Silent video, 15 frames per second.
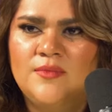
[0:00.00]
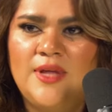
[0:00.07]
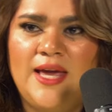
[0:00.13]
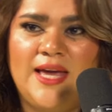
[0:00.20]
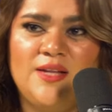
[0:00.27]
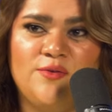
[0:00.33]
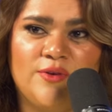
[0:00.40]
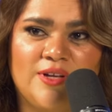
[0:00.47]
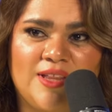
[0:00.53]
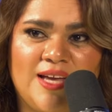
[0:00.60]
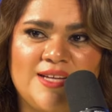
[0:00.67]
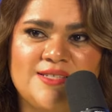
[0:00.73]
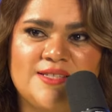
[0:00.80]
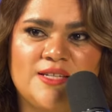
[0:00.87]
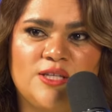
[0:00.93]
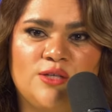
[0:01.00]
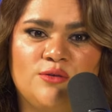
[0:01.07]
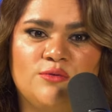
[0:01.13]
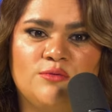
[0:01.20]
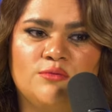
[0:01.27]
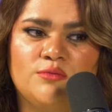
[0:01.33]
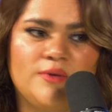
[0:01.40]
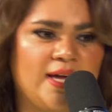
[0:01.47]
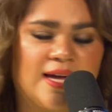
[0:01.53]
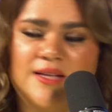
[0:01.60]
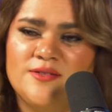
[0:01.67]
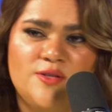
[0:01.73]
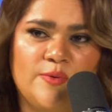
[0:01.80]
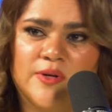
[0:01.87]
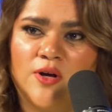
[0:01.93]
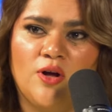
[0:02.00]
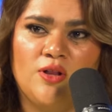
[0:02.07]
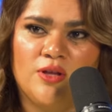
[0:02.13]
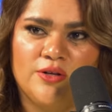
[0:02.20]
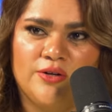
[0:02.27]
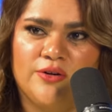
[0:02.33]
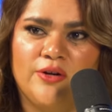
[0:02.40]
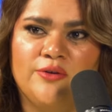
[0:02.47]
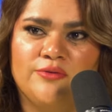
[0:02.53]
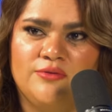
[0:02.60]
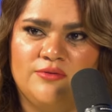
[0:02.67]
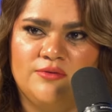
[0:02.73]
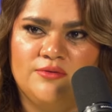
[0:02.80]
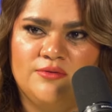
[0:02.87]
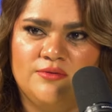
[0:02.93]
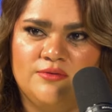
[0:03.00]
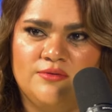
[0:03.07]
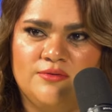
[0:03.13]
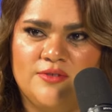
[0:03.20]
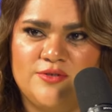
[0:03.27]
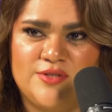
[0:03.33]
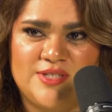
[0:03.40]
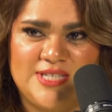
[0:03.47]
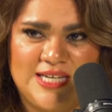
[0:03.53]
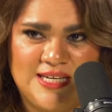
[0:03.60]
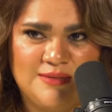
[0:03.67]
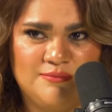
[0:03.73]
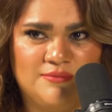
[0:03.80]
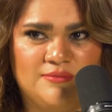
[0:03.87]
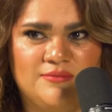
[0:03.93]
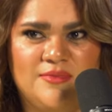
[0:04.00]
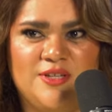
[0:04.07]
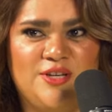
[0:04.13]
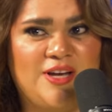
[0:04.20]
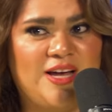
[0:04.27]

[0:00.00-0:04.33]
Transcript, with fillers: And realize that you can't do it all on your own. There's a team and you